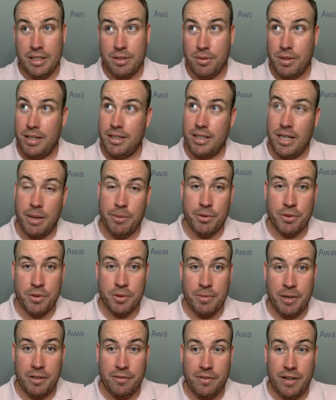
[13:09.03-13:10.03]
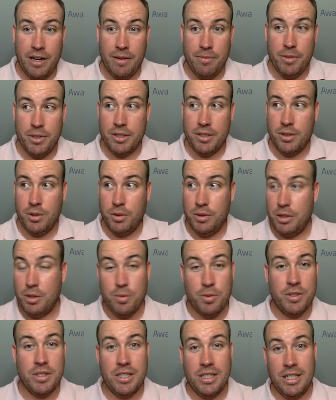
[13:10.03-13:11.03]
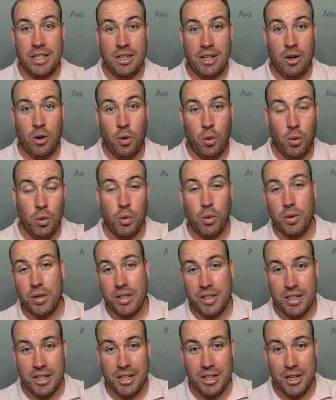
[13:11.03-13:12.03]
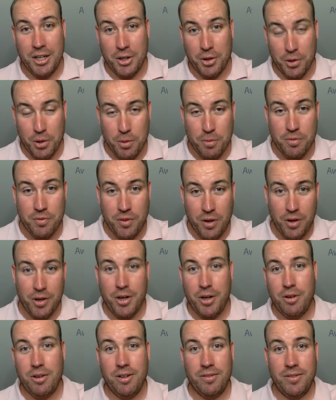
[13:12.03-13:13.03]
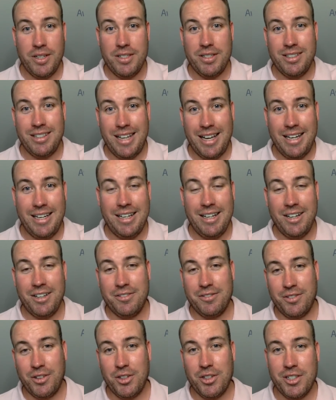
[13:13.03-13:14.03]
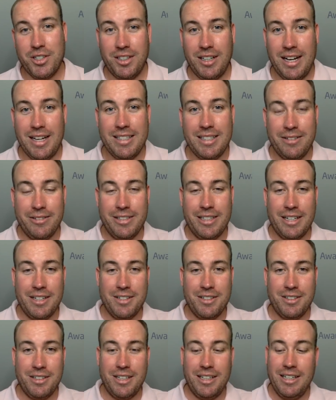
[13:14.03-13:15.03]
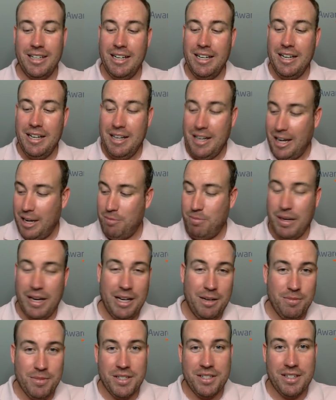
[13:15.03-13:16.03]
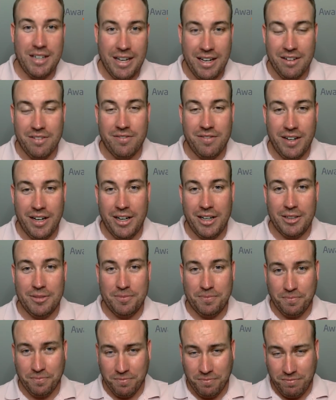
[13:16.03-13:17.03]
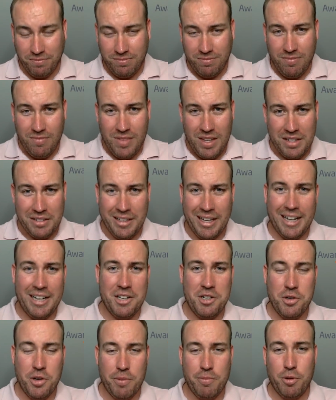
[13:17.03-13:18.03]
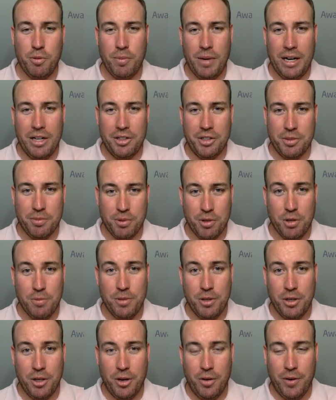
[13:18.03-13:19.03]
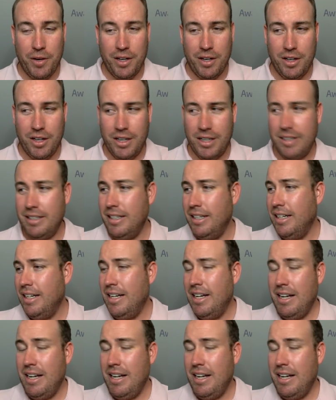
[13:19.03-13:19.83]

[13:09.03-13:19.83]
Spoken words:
That's right. Thomas was about 5 months old. This was the old group photo of us in Etihad first class. That was actually a paid mistake fare. They had a triple miles promo going on.